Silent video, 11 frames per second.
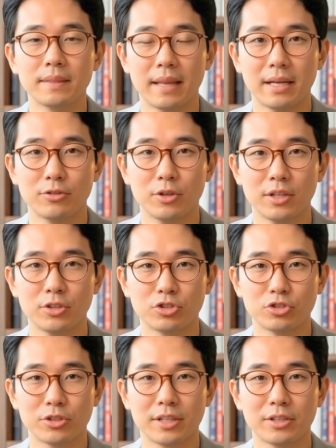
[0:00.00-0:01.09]
If you'd
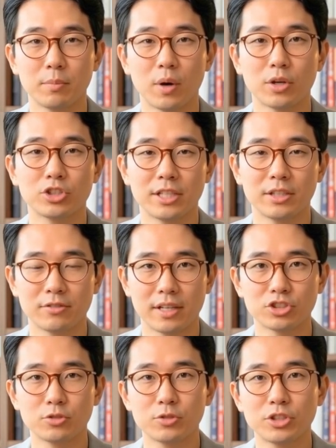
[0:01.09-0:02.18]
understood that the margin
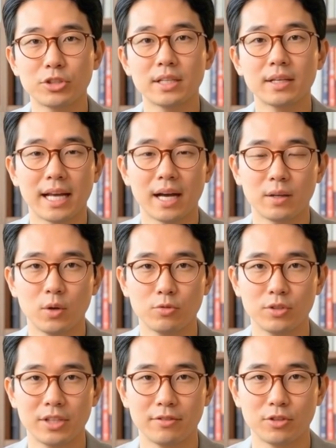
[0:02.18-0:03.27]
intervention was clearing out
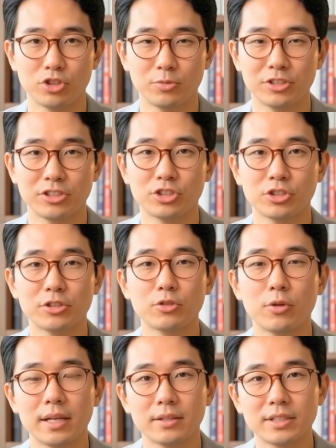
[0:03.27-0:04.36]
over-leveraged positions
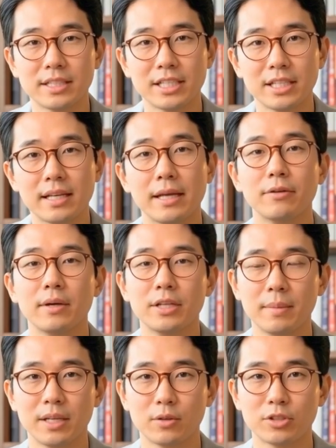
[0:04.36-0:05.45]
rather than killing the
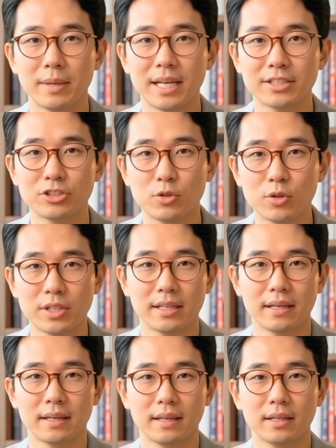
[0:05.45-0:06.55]
fundamental demand story,
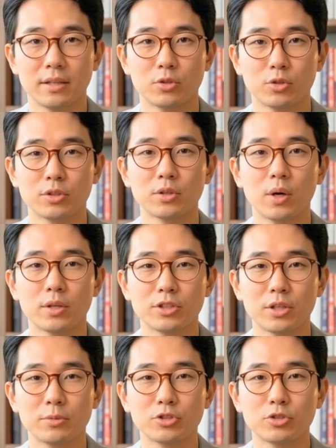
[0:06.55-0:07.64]
you knew the
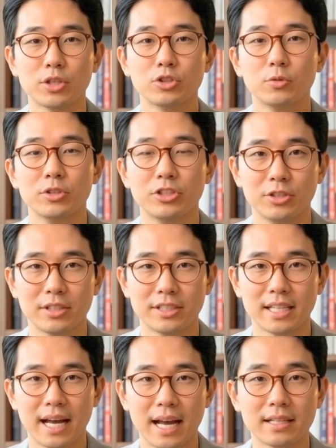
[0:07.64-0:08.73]
long-term structure was still
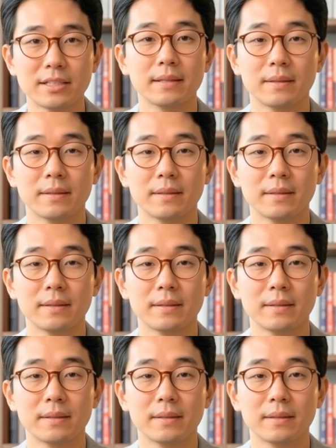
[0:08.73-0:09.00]
intact.